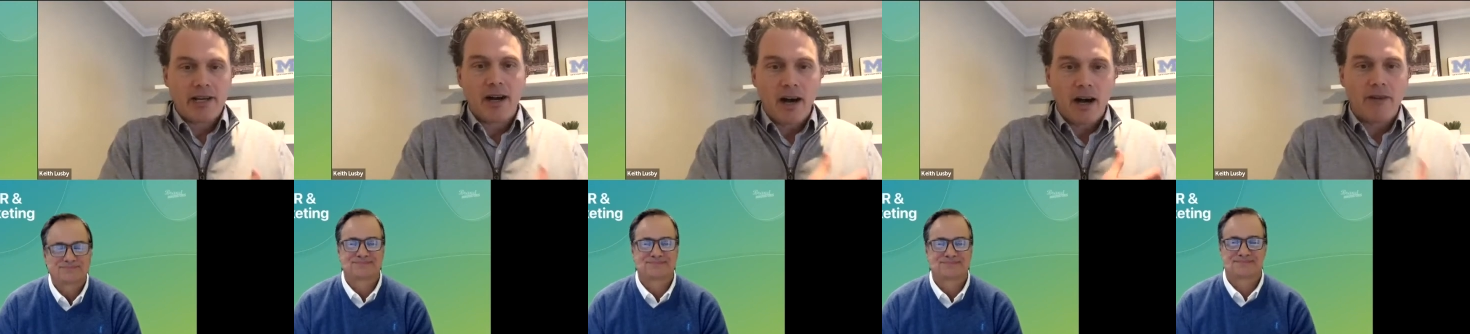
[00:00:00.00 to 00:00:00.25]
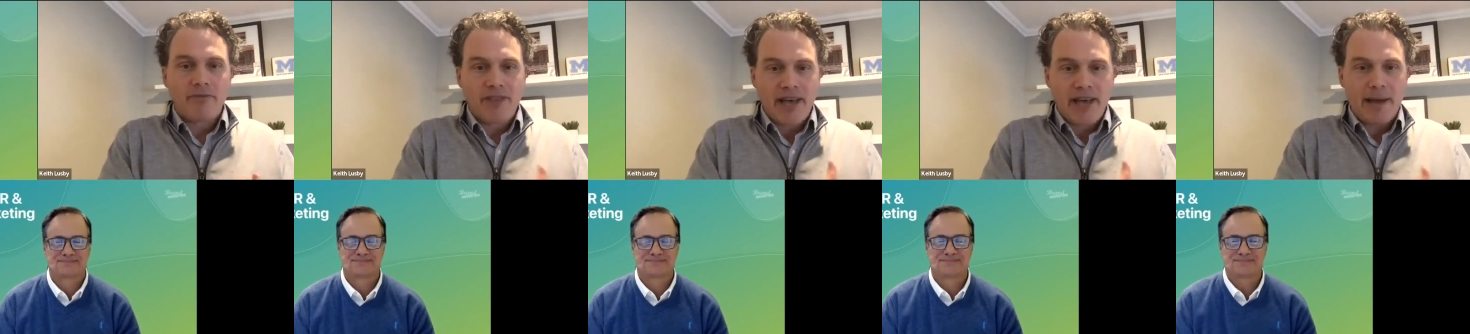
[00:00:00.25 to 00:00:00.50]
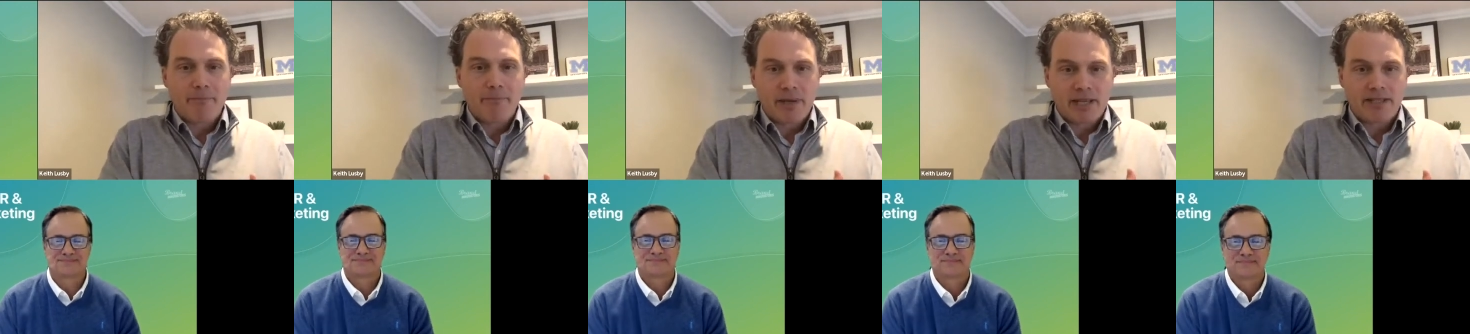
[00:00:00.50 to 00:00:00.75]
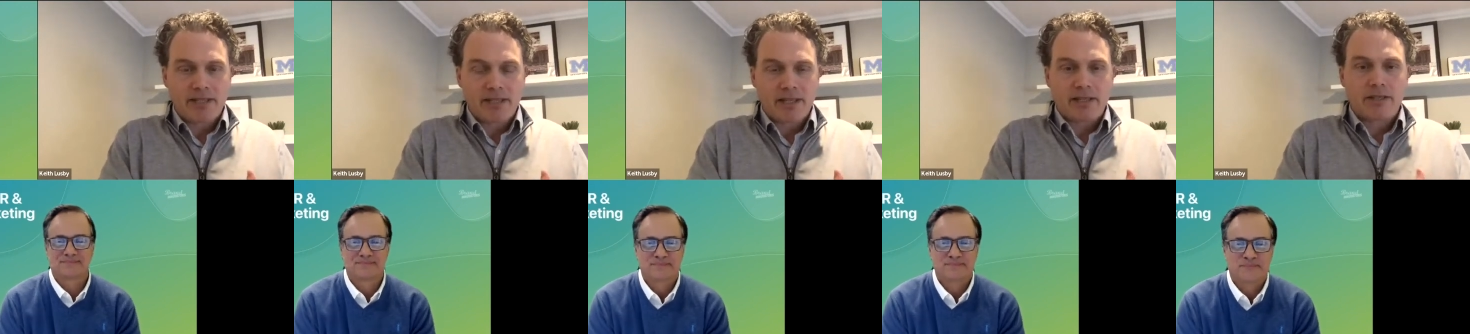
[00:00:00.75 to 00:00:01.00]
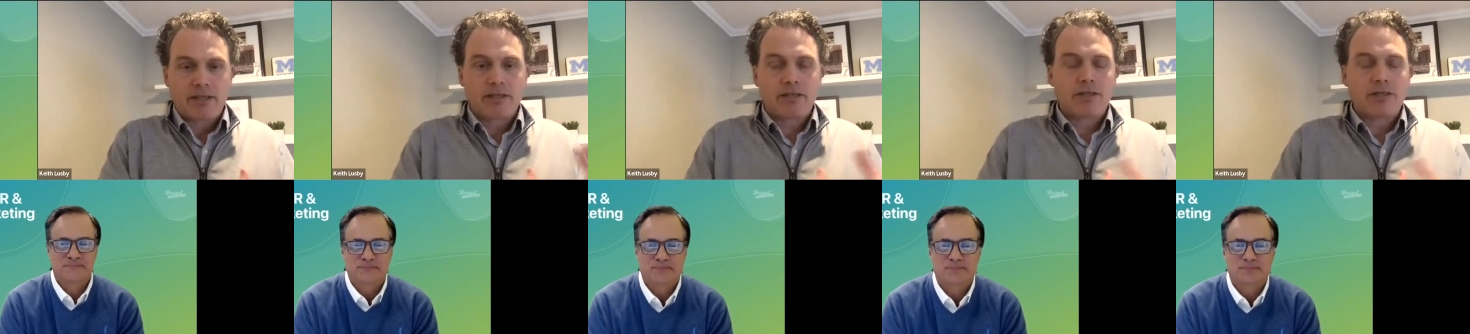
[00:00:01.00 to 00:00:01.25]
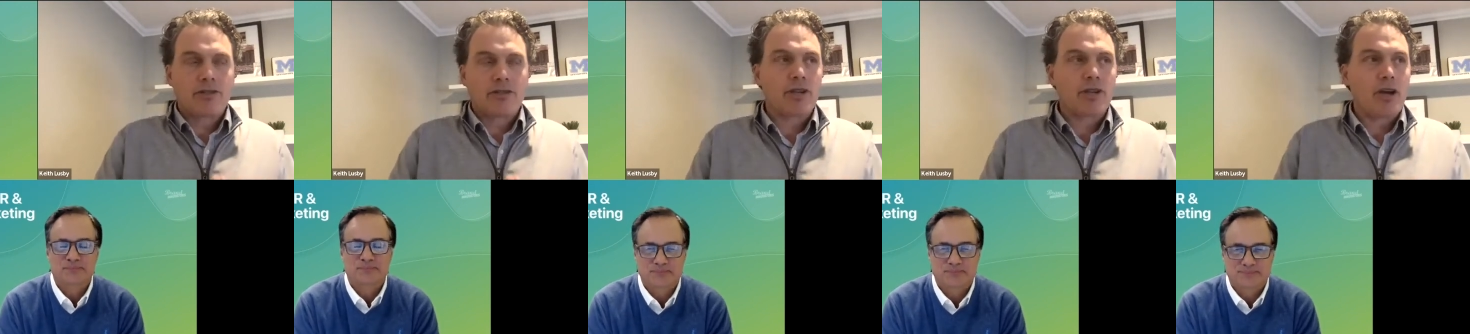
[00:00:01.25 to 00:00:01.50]
Speaker 1: of that business.
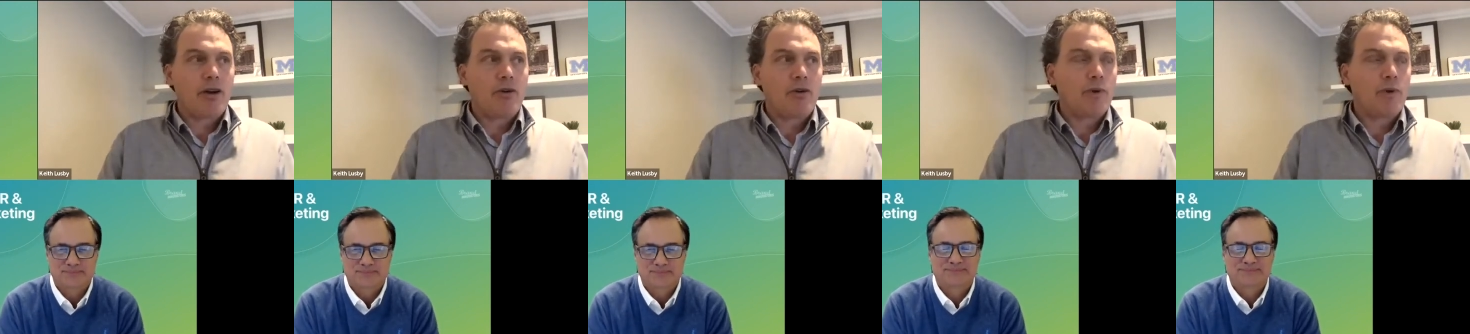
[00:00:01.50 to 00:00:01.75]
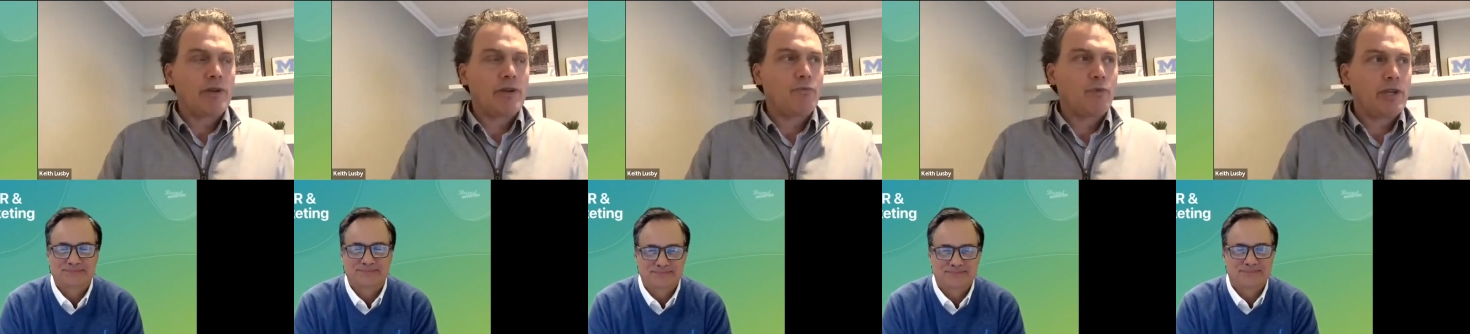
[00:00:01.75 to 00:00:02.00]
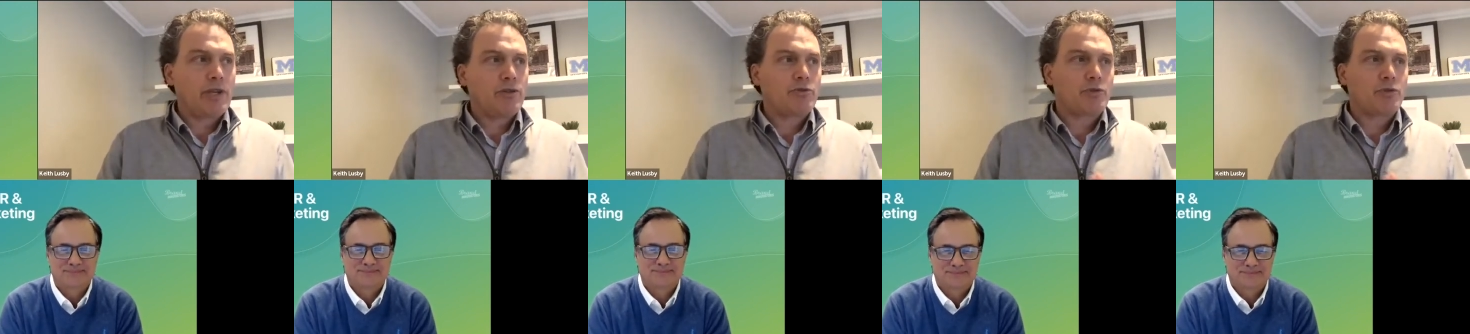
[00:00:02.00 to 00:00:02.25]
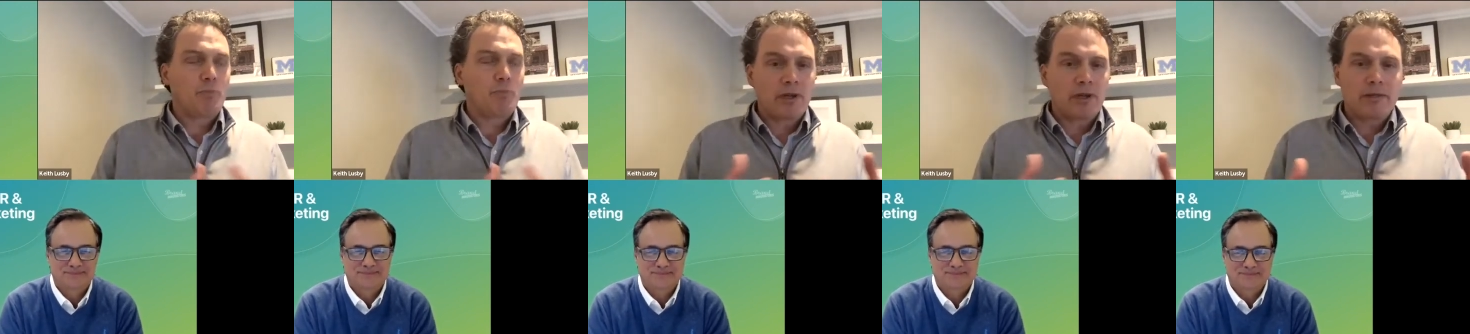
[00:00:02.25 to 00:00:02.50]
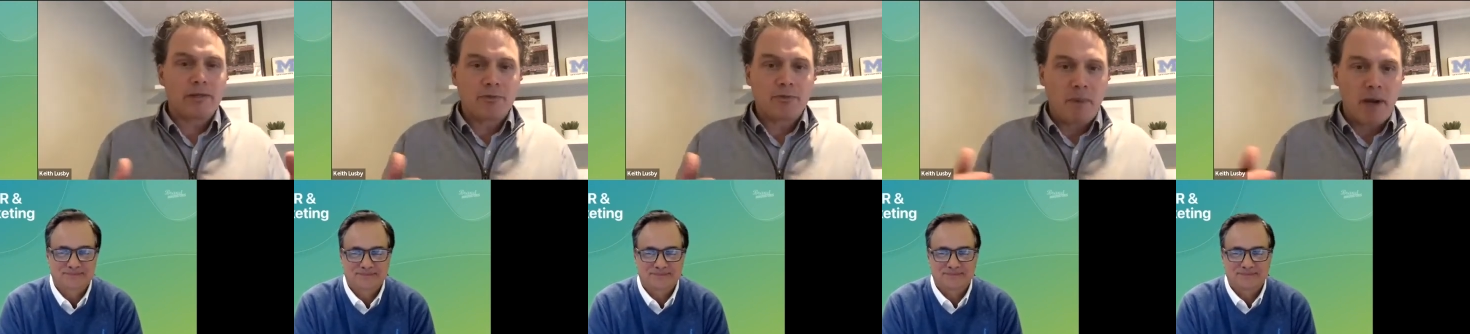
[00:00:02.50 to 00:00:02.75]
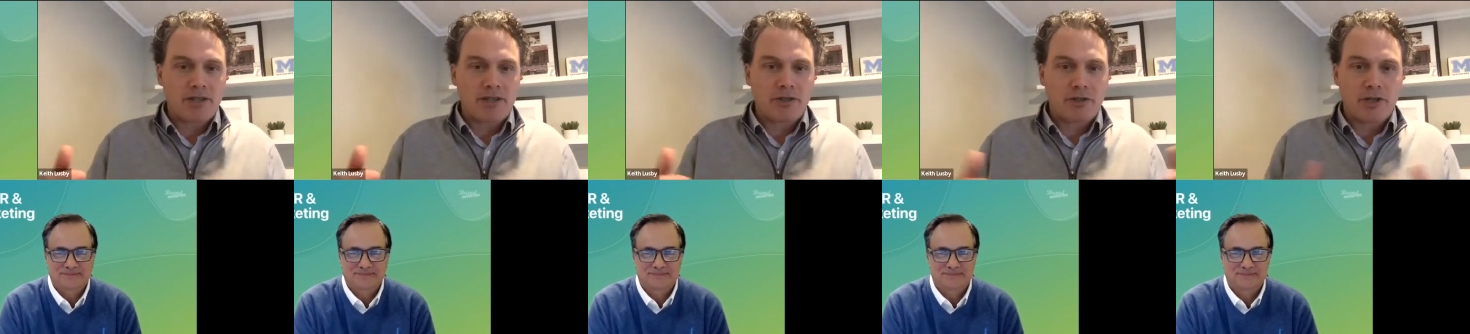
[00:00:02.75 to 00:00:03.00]
So we, we use
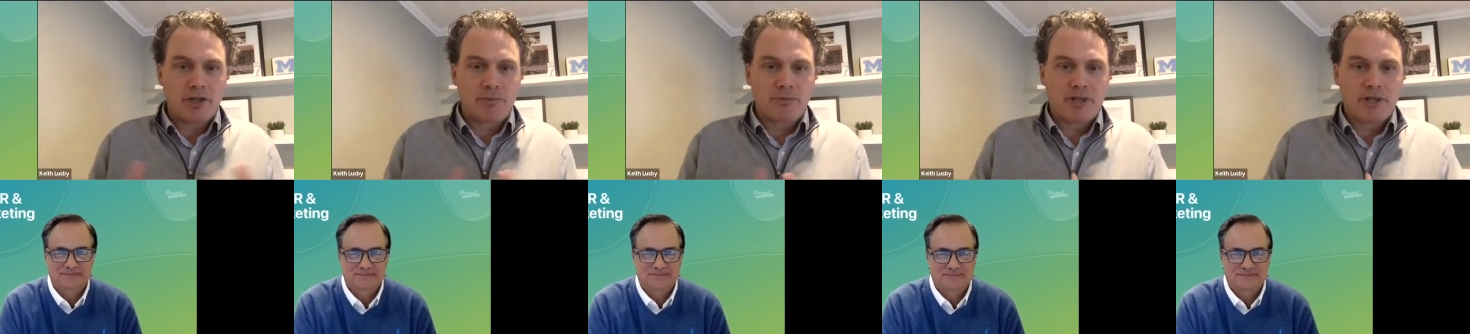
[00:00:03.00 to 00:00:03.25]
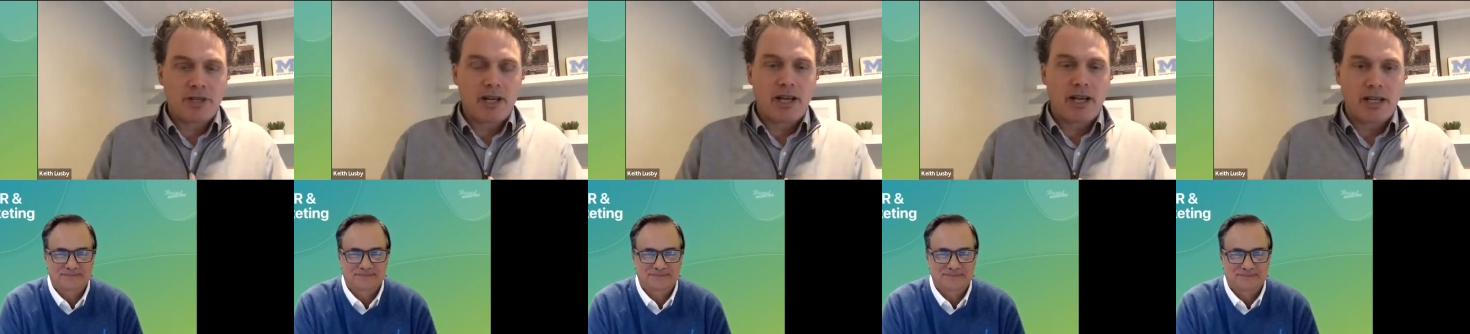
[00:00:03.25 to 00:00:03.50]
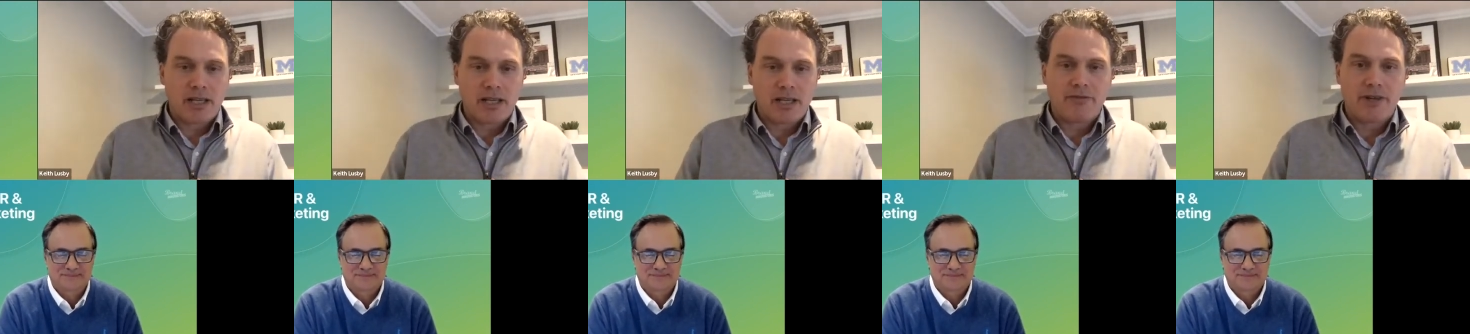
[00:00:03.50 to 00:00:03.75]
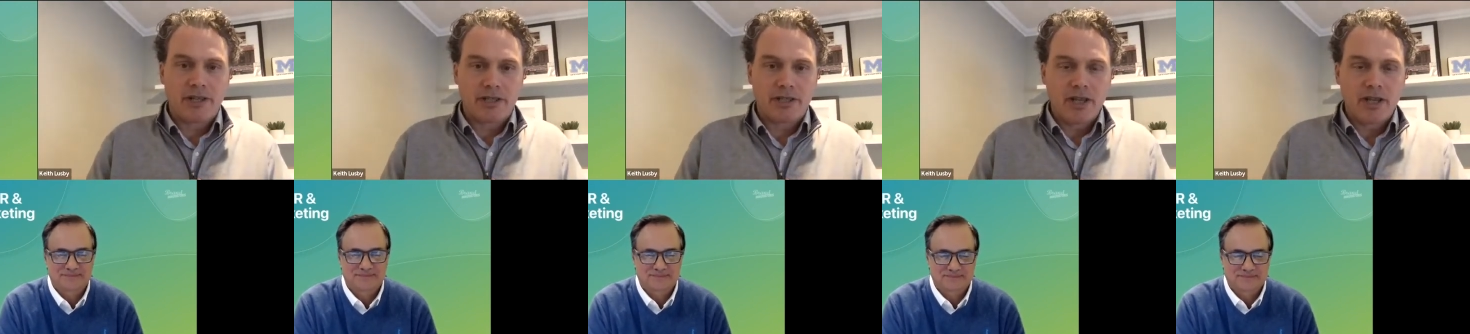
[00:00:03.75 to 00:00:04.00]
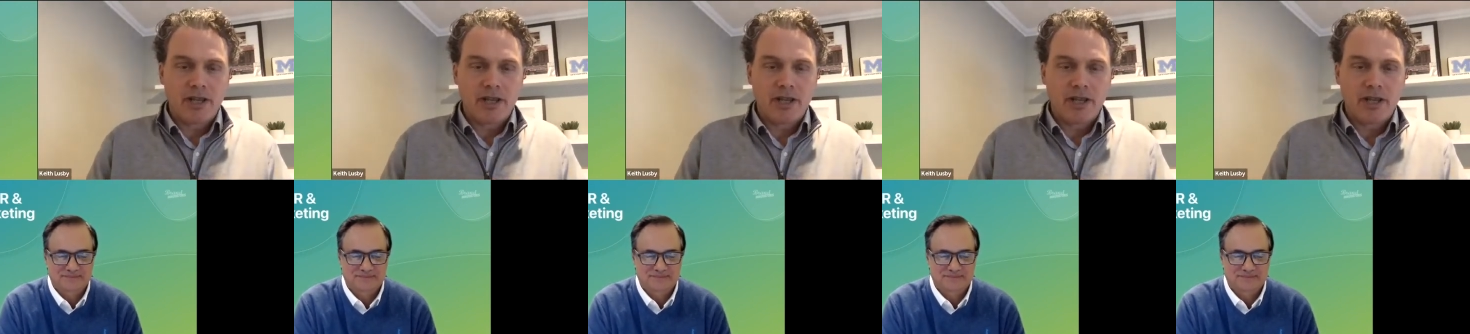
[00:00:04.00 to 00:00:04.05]
sponsorships to kind of give us